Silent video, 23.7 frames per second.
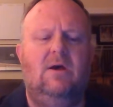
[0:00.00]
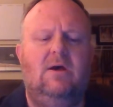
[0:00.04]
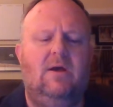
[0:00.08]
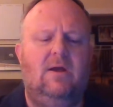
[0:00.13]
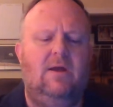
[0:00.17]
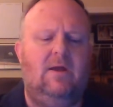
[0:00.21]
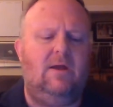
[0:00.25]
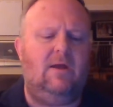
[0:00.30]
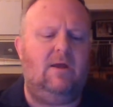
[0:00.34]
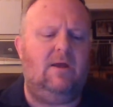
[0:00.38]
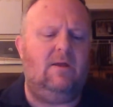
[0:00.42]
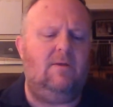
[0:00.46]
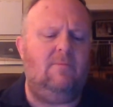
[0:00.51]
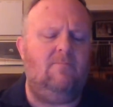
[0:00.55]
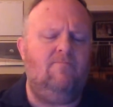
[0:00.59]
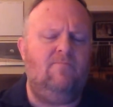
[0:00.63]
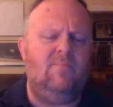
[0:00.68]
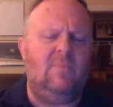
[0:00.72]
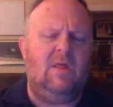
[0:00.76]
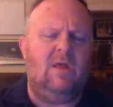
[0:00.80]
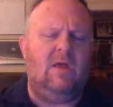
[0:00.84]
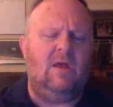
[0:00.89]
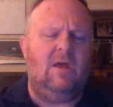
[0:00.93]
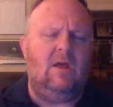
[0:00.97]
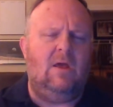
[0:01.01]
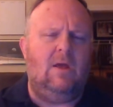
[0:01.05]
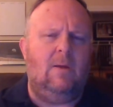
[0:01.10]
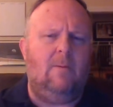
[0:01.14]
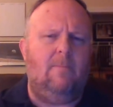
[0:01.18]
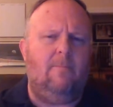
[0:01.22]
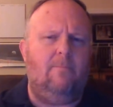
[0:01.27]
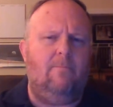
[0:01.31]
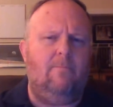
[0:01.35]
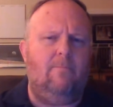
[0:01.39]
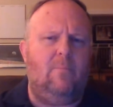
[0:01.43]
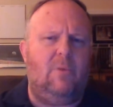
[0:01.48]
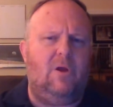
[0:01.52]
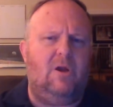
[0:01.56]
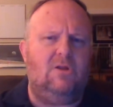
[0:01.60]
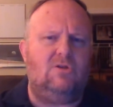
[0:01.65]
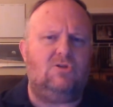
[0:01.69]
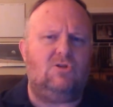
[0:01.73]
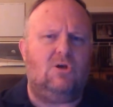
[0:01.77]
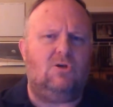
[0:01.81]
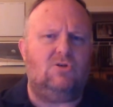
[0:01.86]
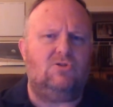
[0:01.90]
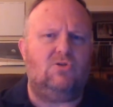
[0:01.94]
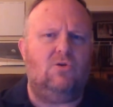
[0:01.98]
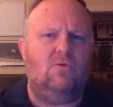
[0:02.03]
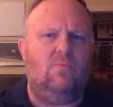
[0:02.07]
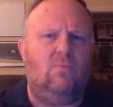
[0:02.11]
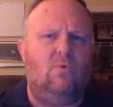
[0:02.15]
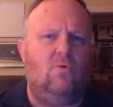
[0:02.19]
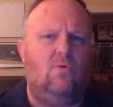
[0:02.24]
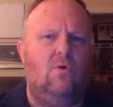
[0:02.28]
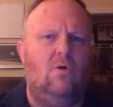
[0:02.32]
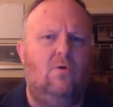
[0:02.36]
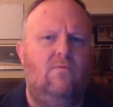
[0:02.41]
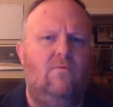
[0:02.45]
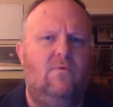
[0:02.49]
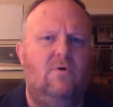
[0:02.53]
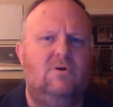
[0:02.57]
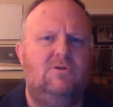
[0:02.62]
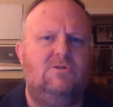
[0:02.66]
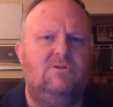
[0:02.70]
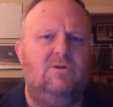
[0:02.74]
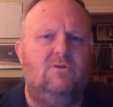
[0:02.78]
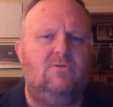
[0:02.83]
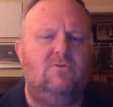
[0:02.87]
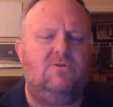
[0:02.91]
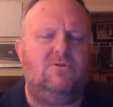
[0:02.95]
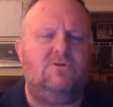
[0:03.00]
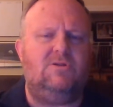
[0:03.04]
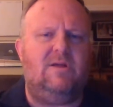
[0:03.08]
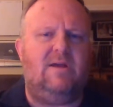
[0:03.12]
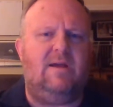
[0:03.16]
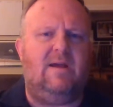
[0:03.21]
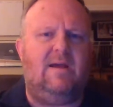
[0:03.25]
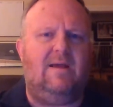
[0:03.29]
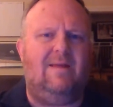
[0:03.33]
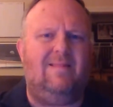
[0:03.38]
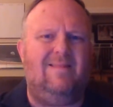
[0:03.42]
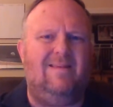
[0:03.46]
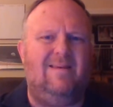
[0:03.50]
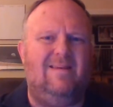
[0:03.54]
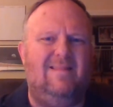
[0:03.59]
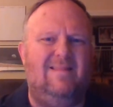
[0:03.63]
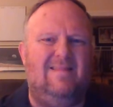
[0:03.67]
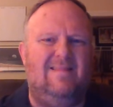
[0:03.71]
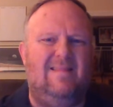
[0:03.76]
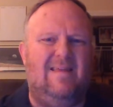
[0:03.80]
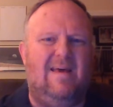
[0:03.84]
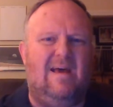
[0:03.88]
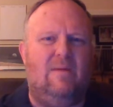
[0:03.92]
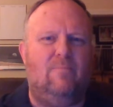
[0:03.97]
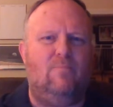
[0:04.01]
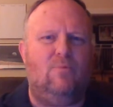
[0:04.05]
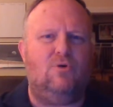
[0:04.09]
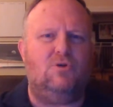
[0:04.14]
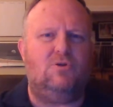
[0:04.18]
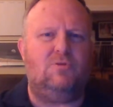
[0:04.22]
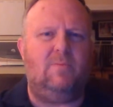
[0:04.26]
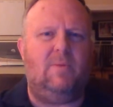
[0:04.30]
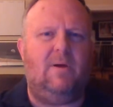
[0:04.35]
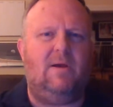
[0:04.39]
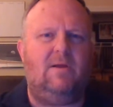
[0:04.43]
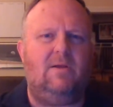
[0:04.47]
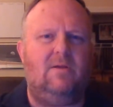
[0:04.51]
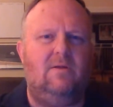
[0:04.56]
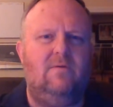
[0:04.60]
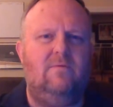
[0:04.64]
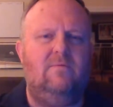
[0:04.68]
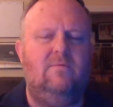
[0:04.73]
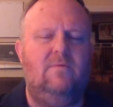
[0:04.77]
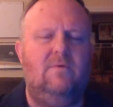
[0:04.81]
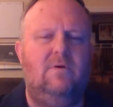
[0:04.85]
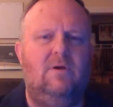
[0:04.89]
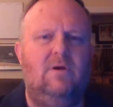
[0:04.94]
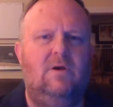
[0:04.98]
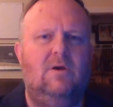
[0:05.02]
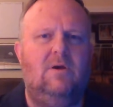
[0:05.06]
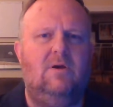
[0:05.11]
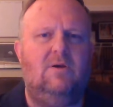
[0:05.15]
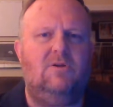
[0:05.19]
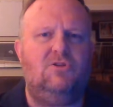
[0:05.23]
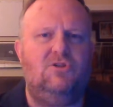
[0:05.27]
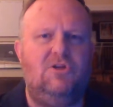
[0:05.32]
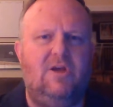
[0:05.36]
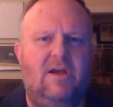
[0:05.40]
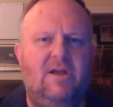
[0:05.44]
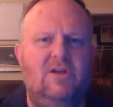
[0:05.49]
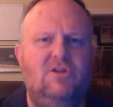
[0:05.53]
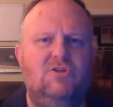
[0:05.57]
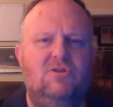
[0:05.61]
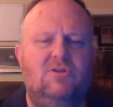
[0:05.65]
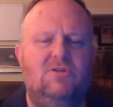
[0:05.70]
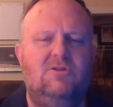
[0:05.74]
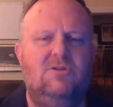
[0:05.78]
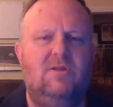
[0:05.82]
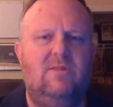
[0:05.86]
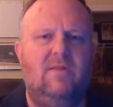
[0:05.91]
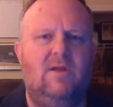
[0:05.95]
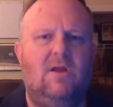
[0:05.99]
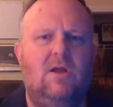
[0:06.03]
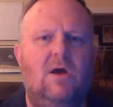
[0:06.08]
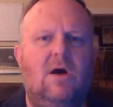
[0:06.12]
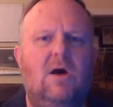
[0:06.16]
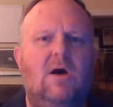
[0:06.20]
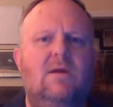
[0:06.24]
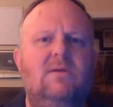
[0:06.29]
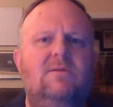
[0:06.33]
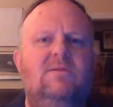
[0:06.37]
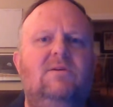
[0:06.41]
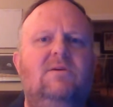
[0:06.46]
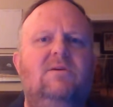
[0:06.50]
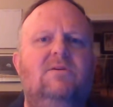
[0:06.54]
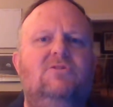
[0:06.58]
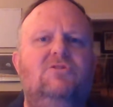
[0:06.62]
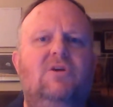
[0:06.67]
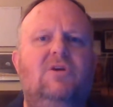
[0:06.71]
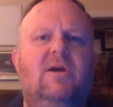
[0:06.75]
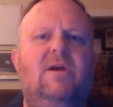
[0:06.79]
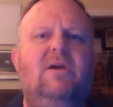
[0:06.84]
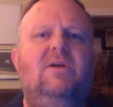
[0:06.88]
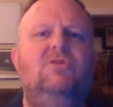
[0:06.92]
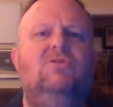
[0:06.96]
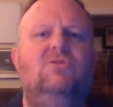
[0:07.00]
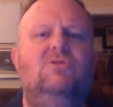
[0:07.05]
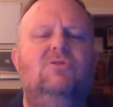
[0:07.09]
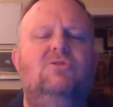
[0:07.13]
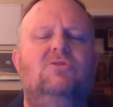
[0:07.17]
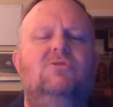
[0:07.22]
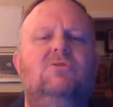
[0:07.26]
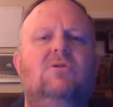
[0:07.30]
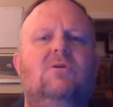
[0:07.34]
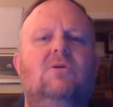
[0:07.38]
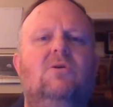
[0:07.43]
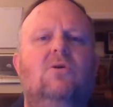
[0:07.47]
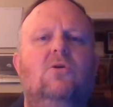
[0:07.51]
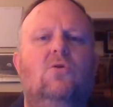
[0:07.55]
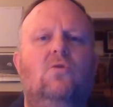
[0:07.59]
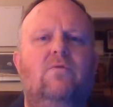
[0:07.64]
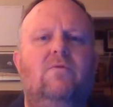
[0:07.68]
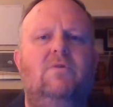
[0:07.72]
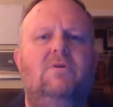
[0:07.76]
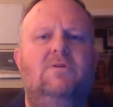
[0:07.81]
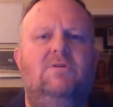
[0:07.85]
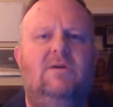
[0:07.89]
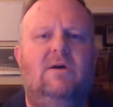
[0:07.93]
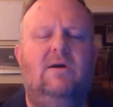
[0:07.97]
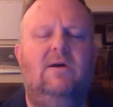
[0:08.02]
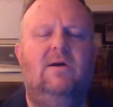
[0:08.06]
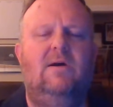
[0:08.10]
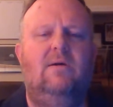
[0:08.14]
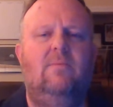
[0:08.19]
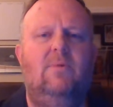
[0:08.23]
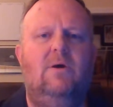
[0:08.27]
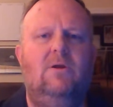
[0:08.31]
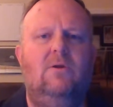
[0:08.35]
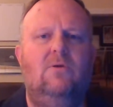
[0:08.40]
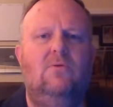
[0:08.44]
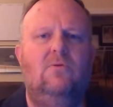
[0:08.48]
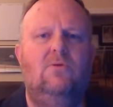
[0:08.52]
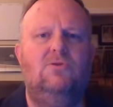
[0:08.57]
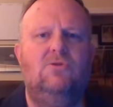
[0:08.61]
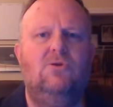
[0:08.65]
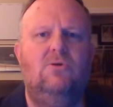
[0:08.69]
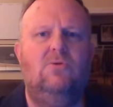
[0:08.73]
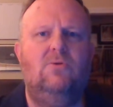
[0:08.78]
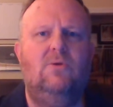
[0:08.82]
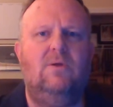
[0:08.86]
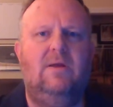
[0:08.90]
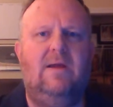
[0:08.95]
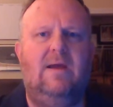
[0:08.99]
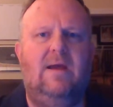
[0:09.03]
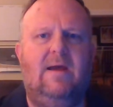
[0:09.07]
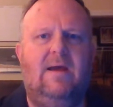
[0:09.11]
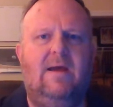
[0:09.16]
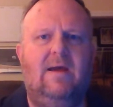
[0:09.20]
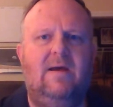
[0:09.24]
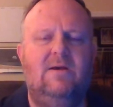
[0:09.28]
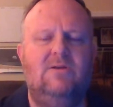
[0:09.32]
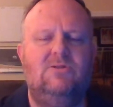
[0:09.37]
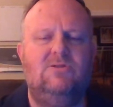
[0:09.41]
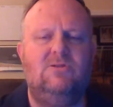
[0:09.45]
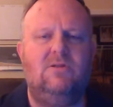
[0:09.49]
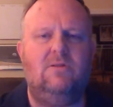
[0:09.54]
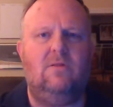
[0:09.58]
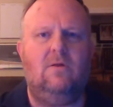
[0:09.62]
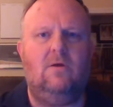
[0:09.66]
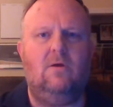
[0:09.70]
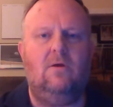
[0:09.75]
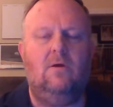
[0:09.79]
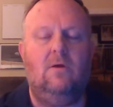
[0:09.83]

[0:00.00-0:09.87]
And but it's also important for us to understand that that perspective changes and the content changes over time. I know it certainly has in the